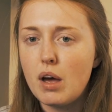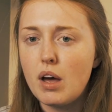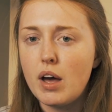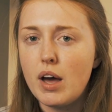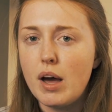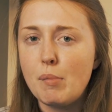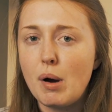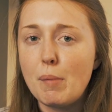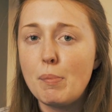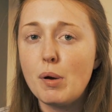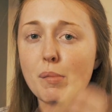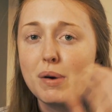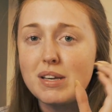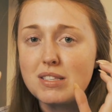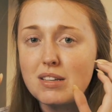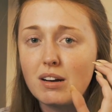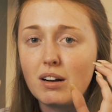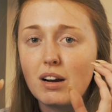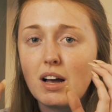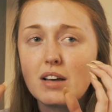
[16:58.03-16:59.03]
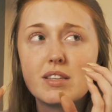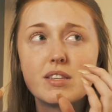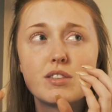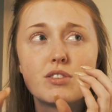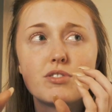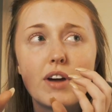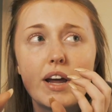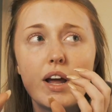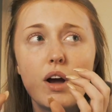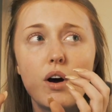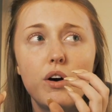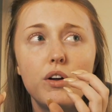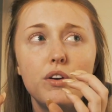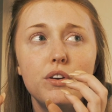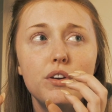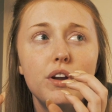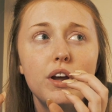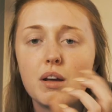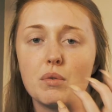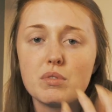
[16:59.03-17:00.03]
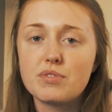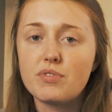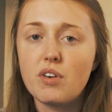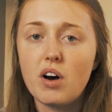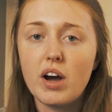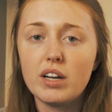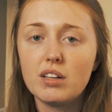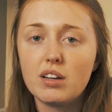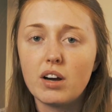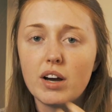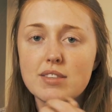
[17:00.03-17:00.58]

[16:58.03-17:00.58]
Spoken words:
I put my sunglasses straight on, it was fine.